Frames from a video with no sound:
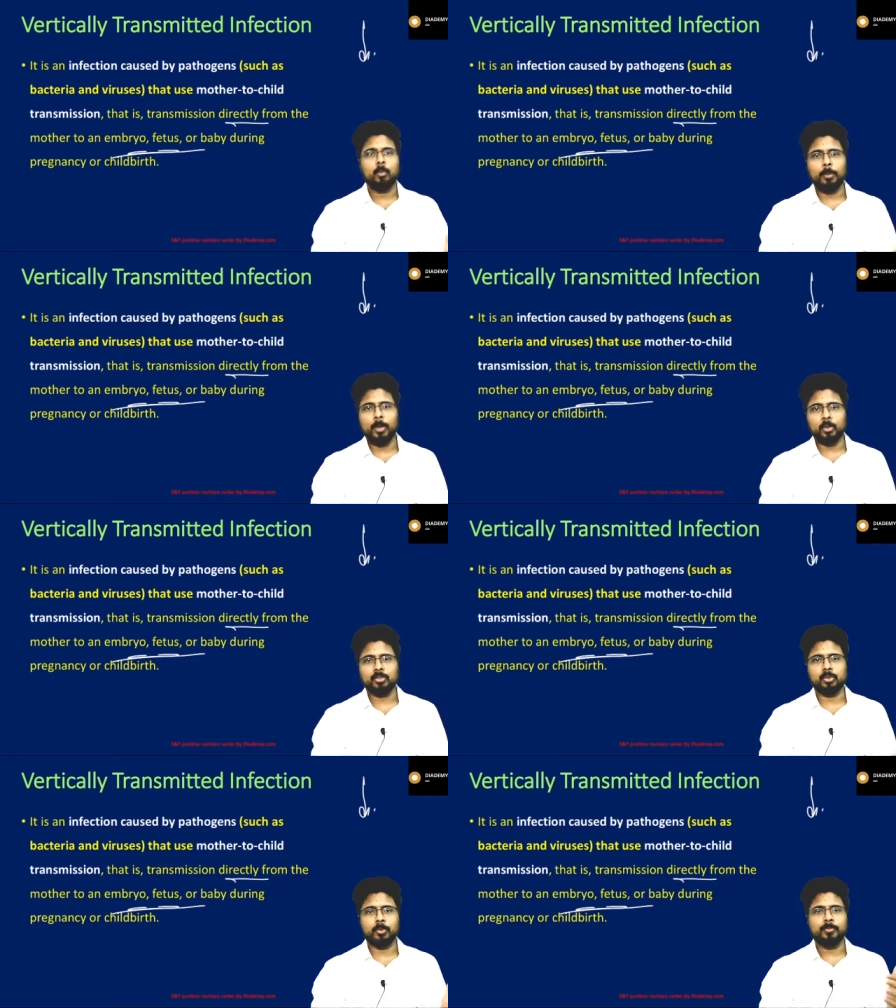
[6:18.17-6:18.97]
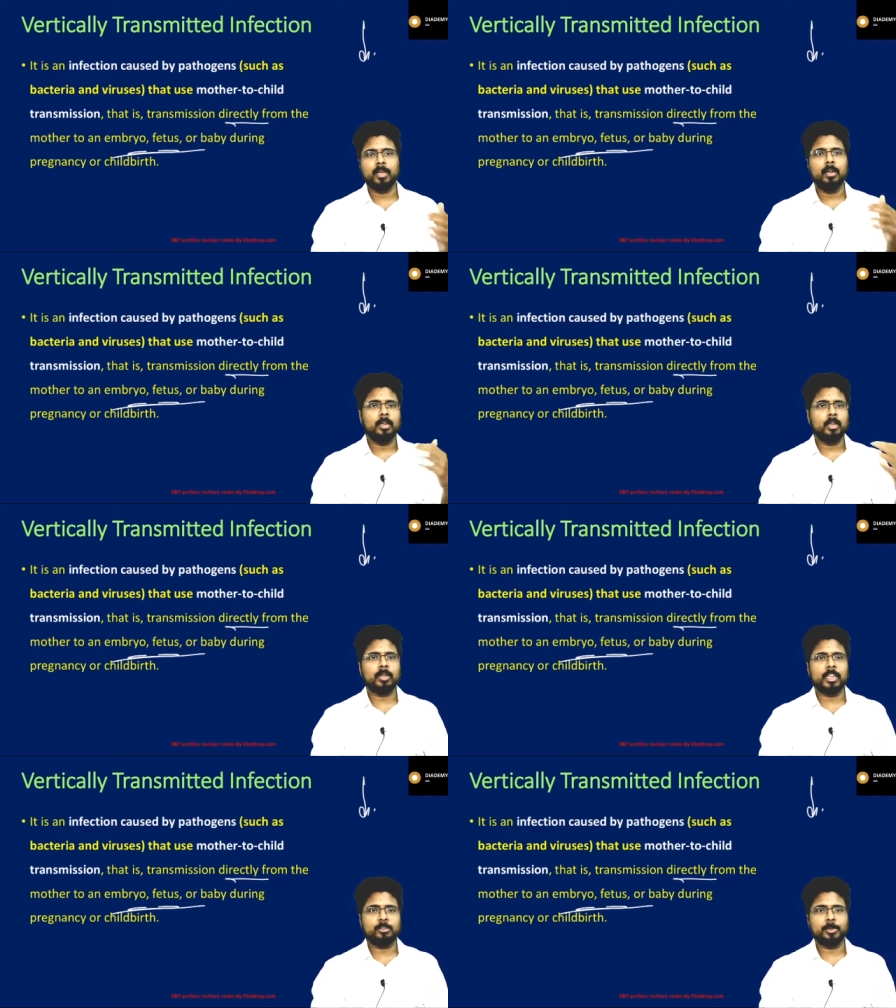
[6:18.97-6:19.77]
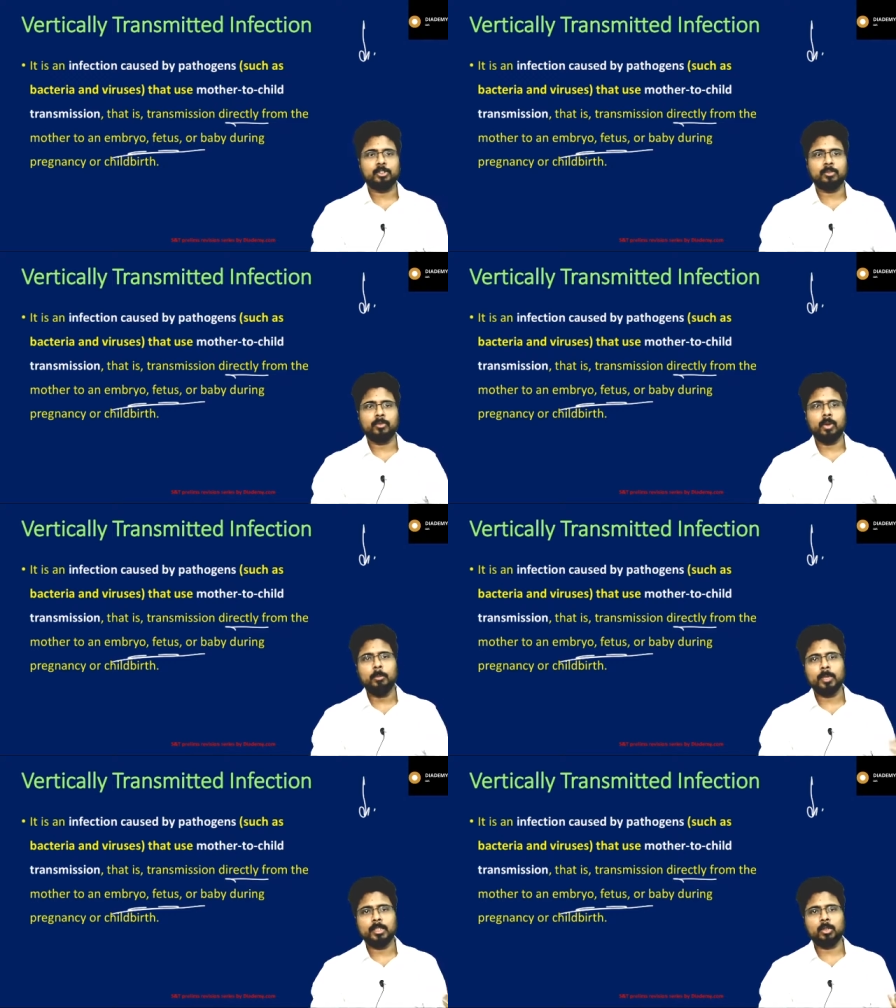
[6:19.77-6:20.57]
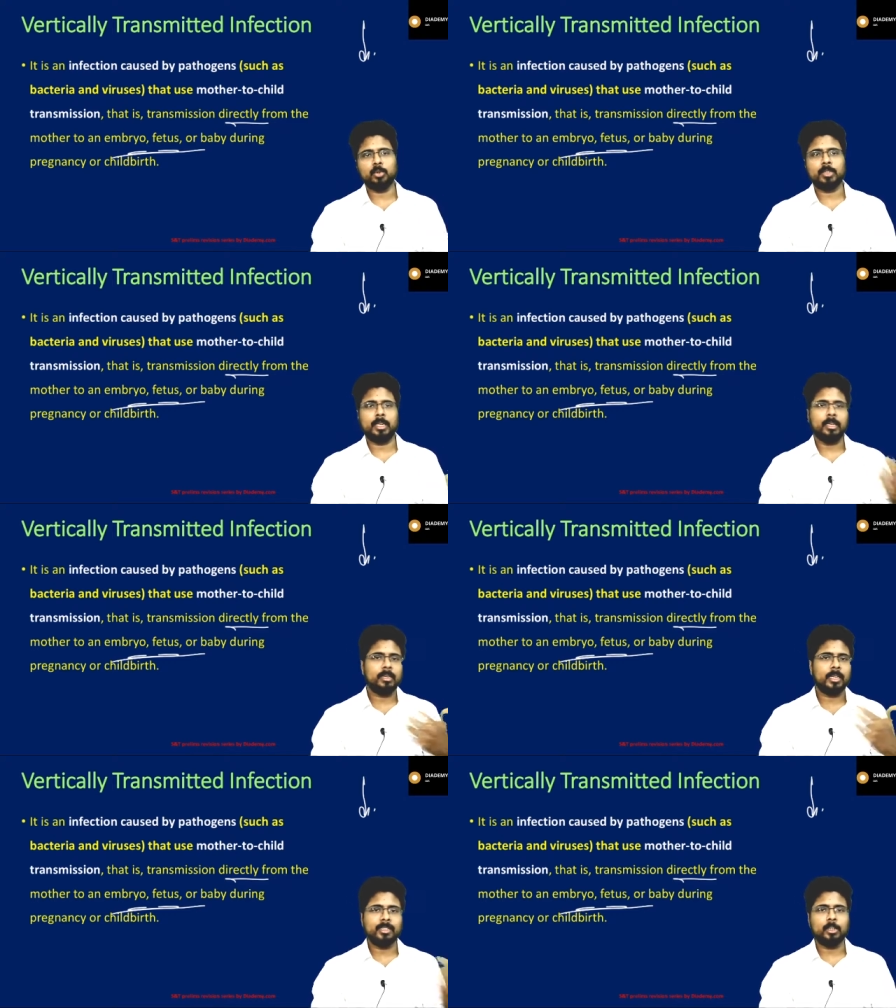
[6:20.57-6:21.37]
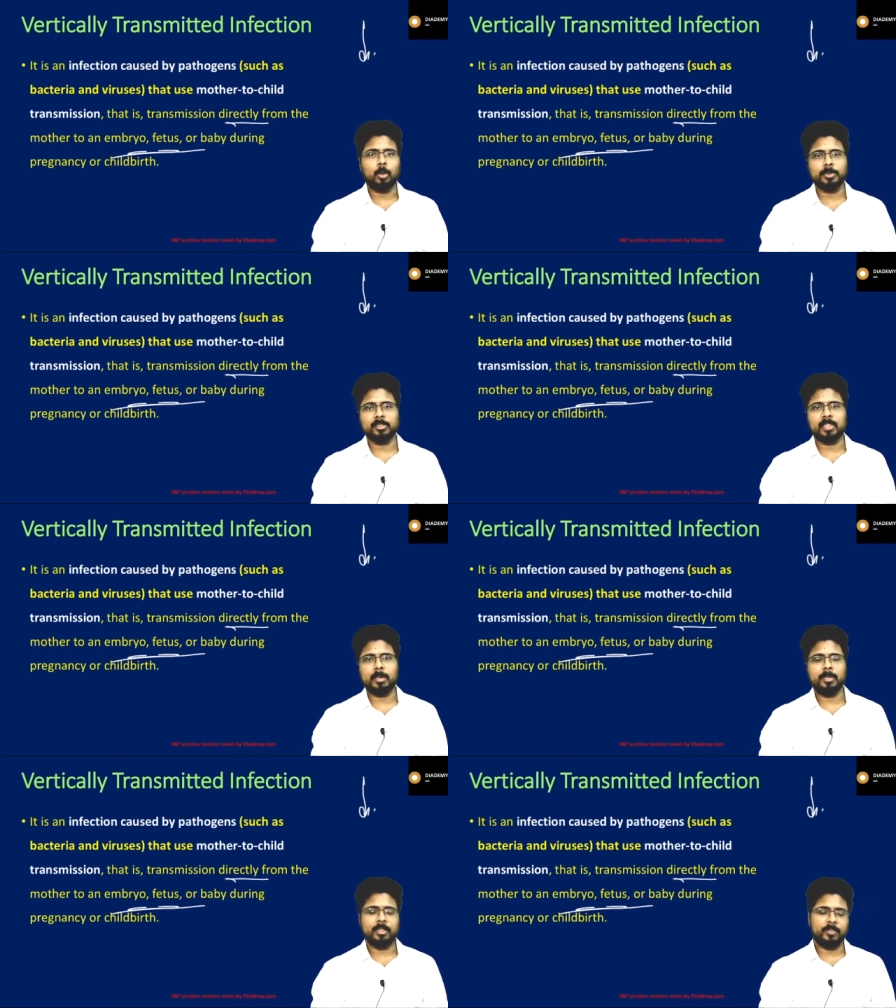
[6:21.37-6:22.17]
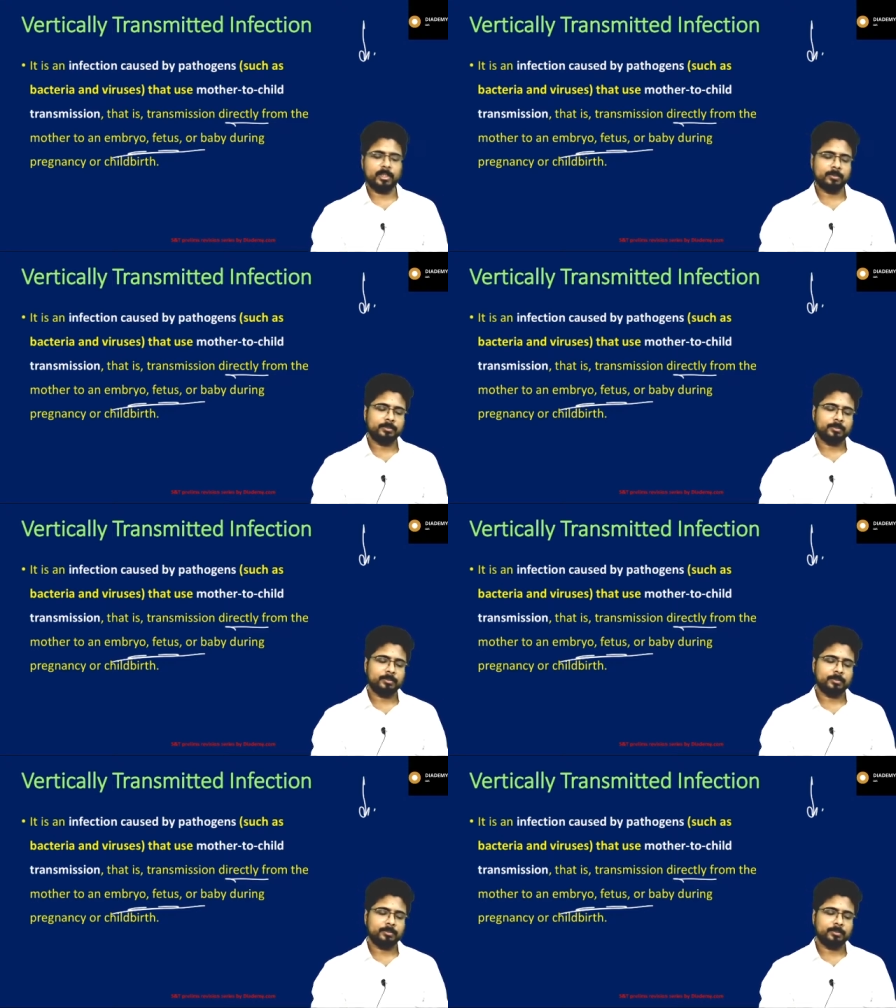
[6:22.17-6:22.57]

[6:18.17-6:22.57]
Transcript: belongs to you know transmission from mother to child like that options can be given